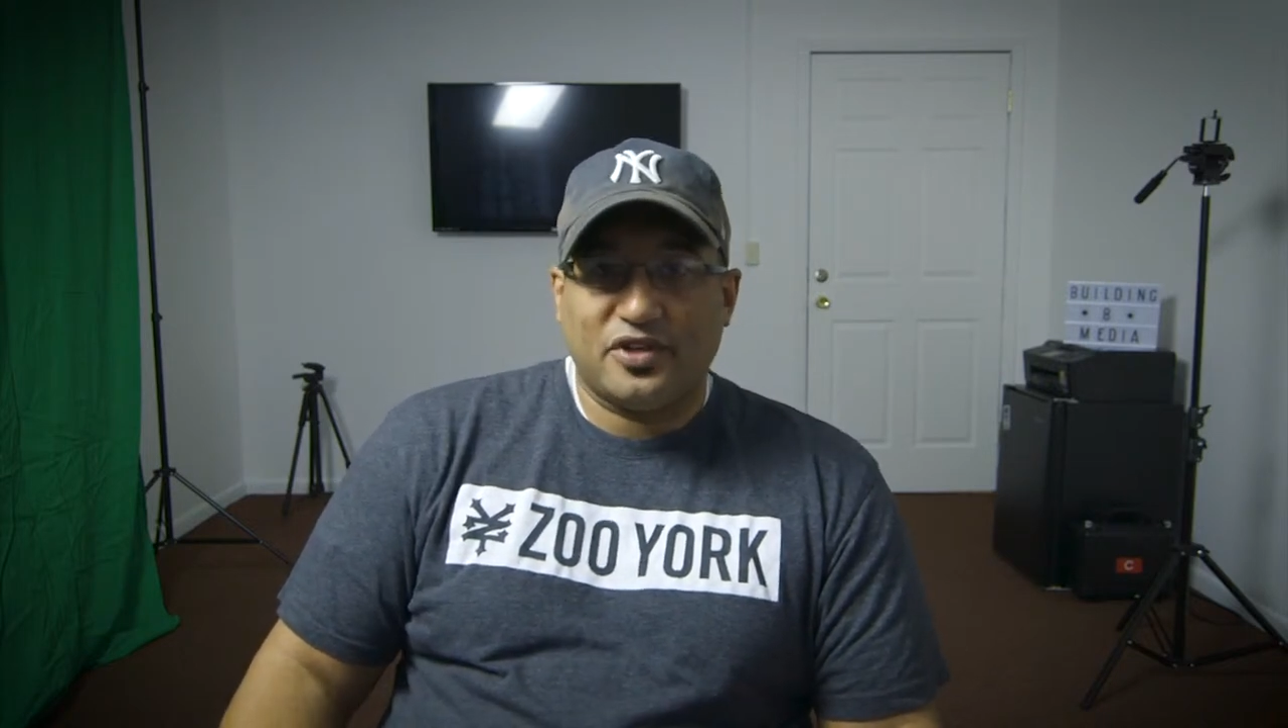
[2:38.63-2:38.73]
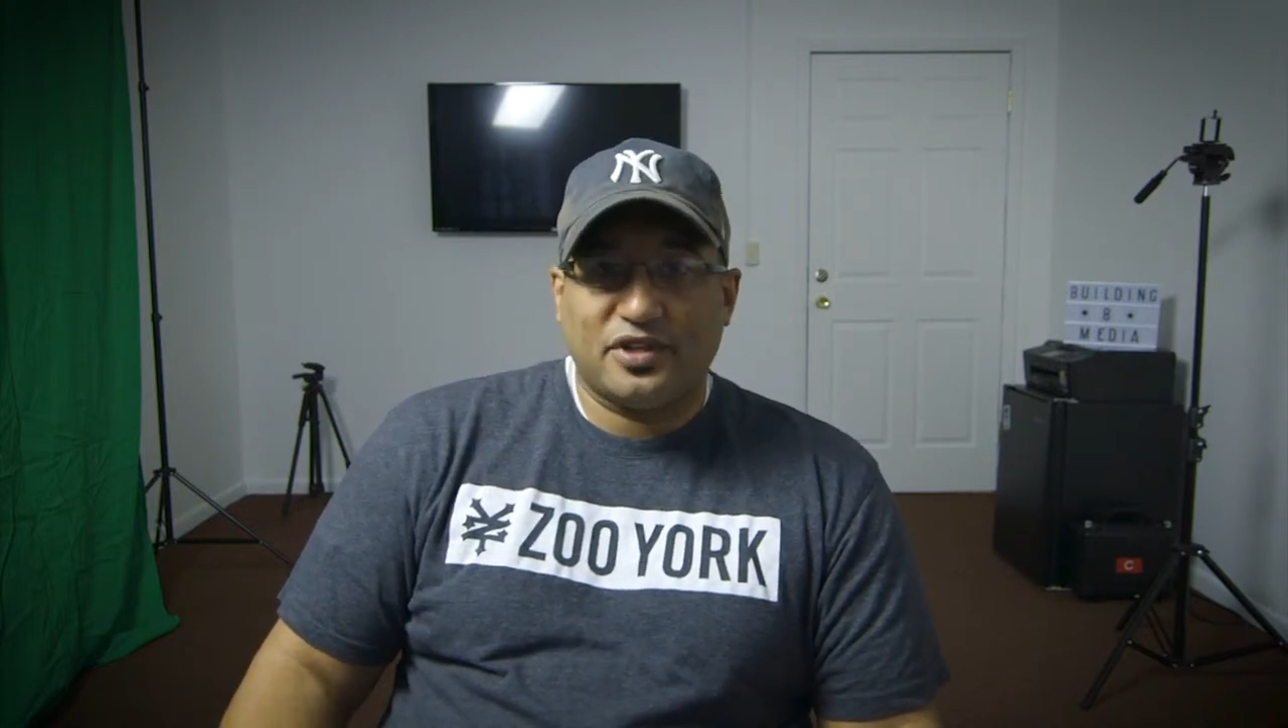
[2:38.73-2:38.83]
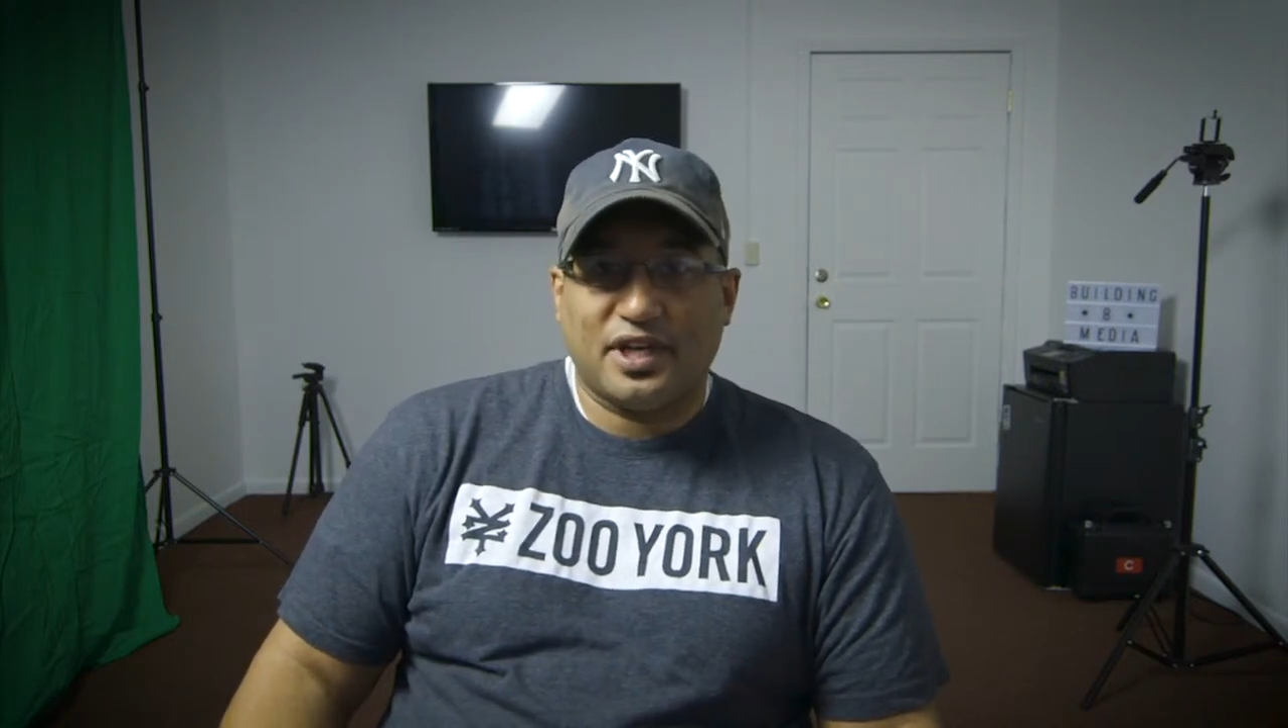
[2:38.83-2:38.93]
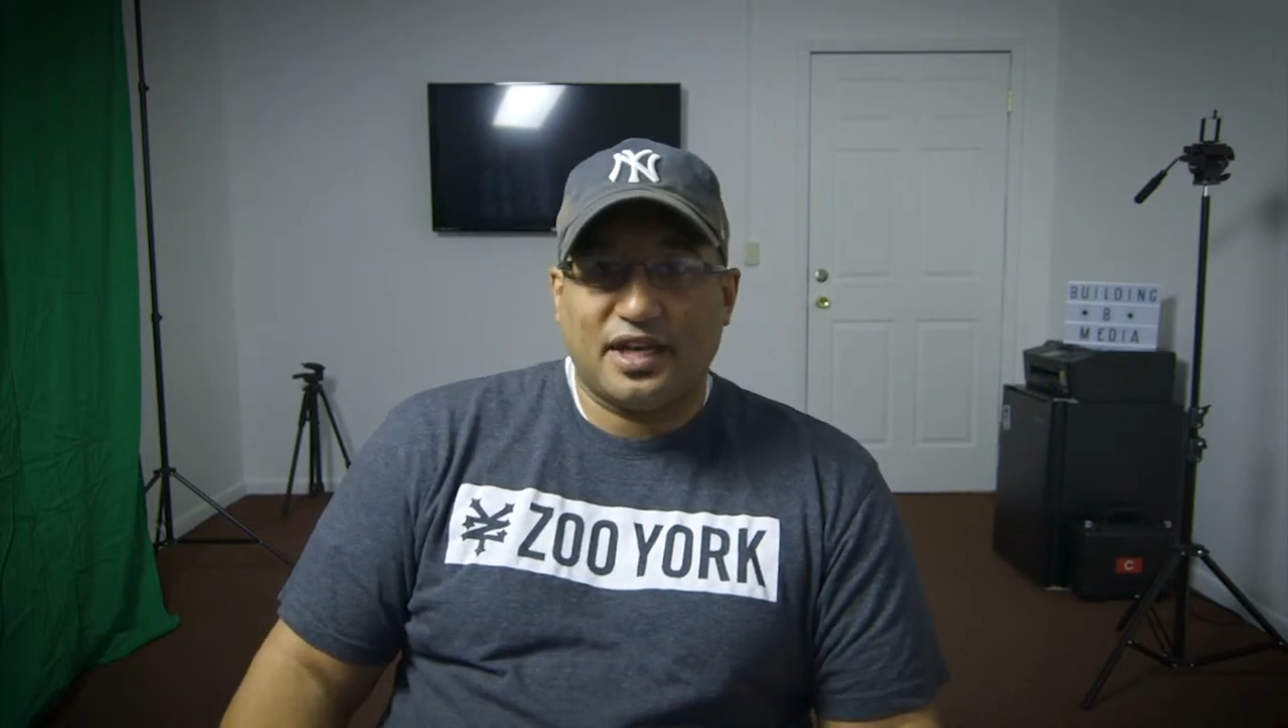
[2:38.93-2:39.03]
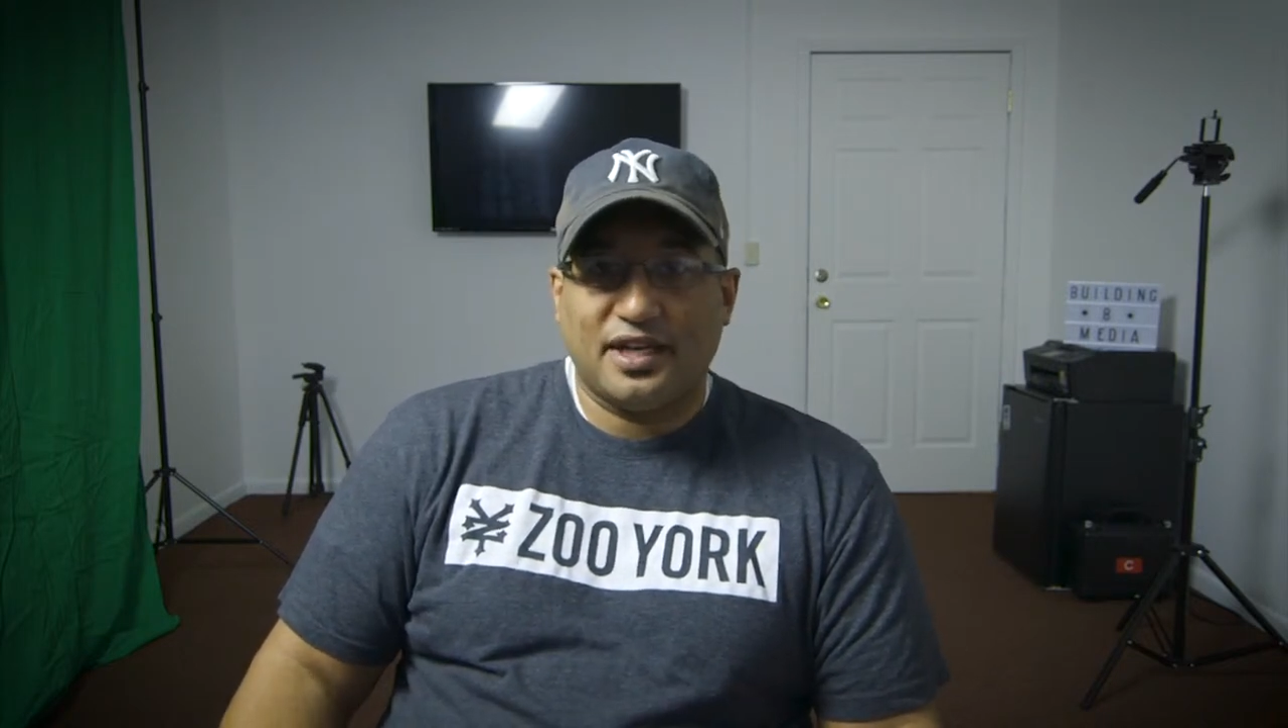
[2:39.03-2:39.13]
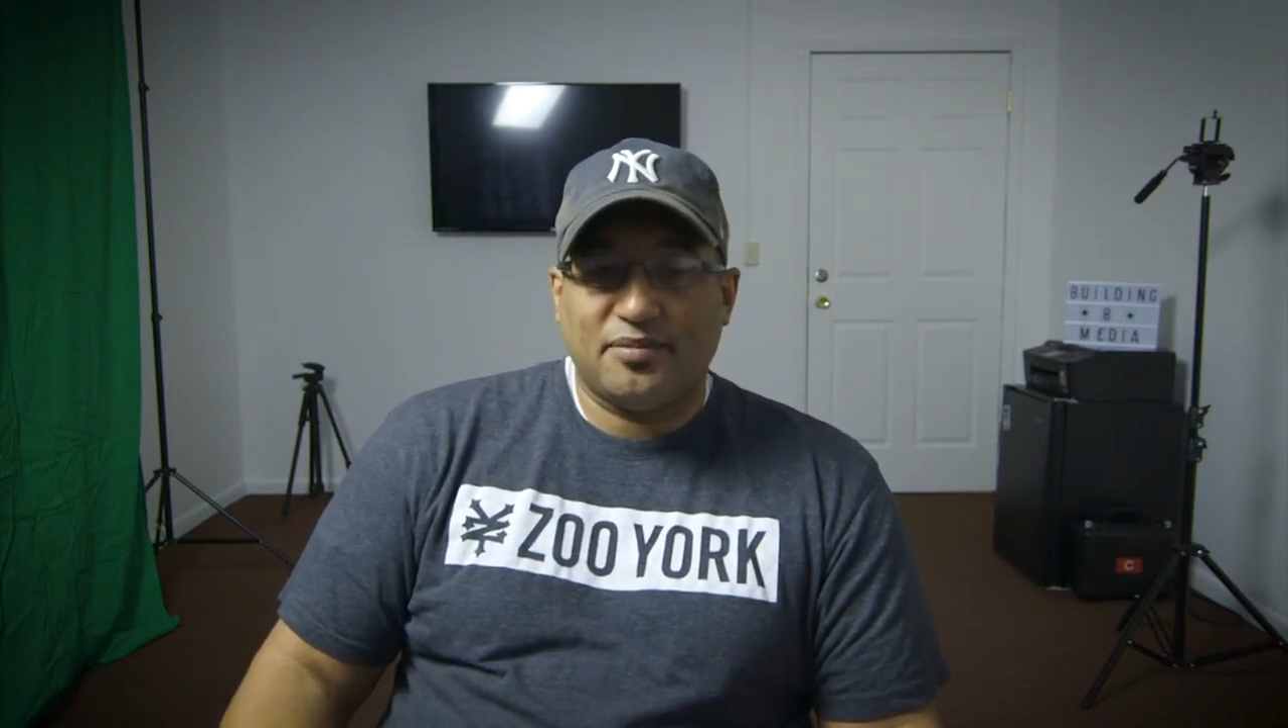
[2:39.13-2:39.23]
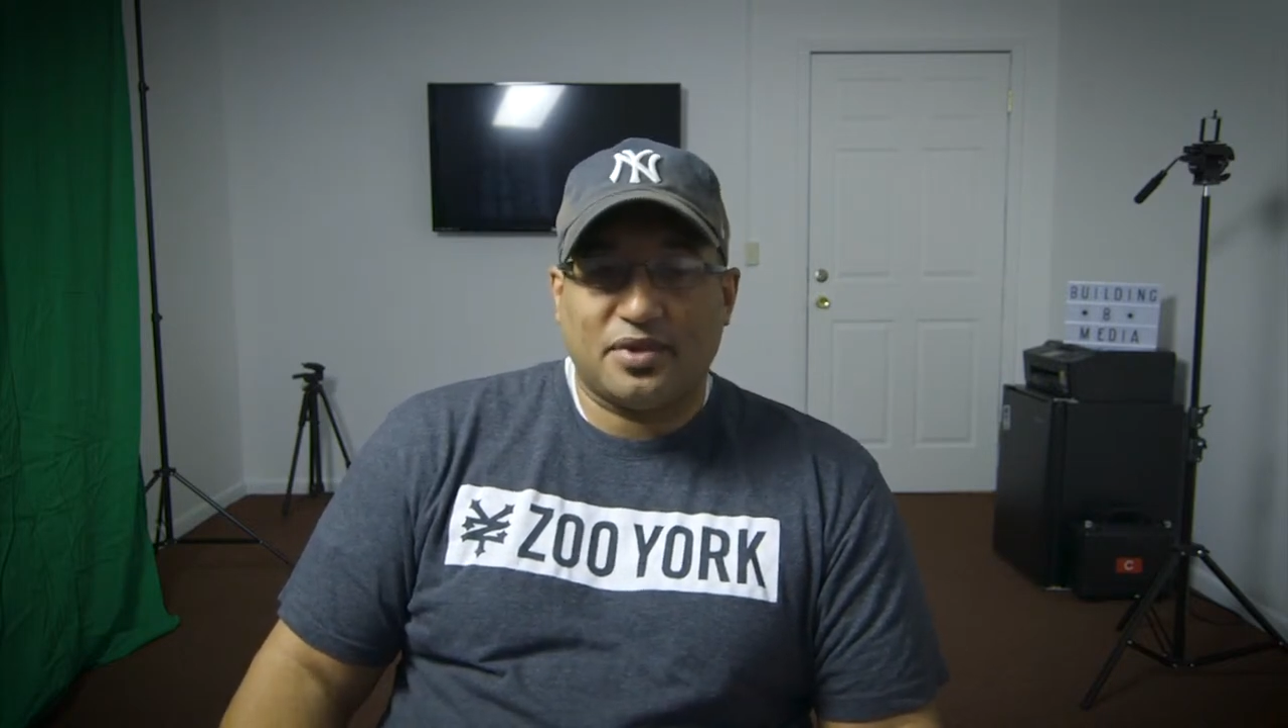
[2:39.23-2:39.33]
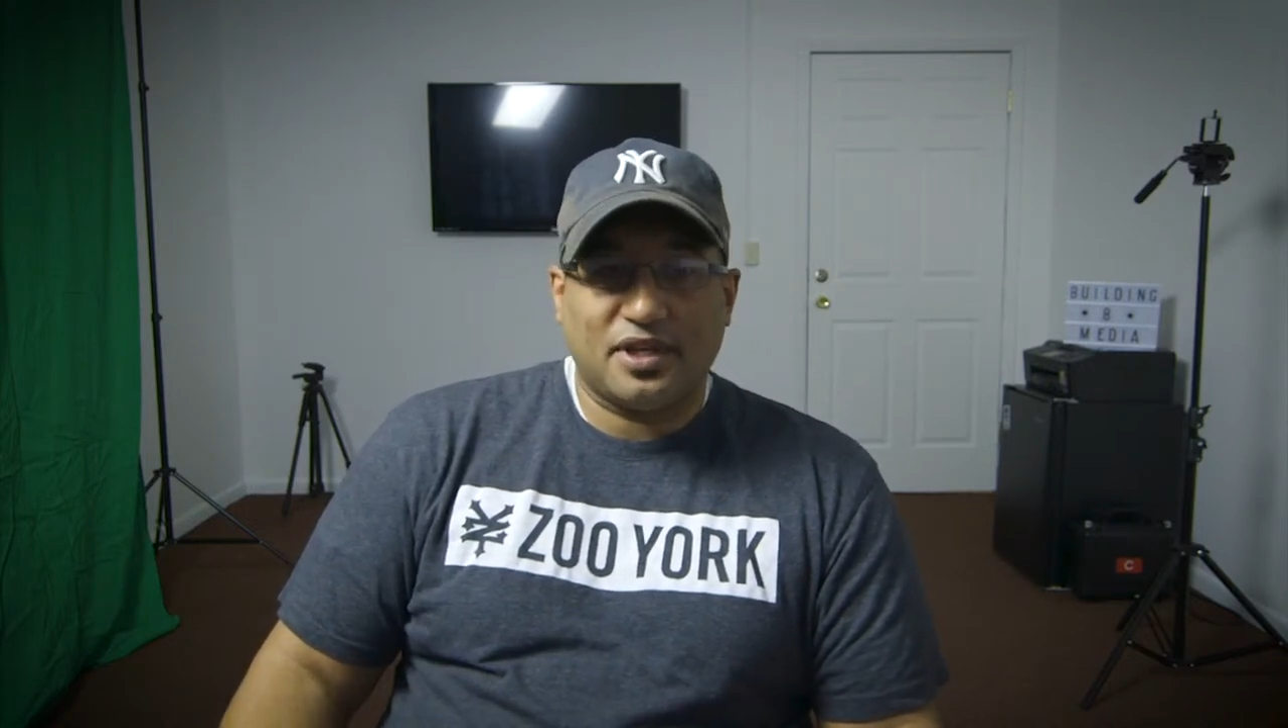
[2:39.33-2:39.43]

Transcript: your Yeti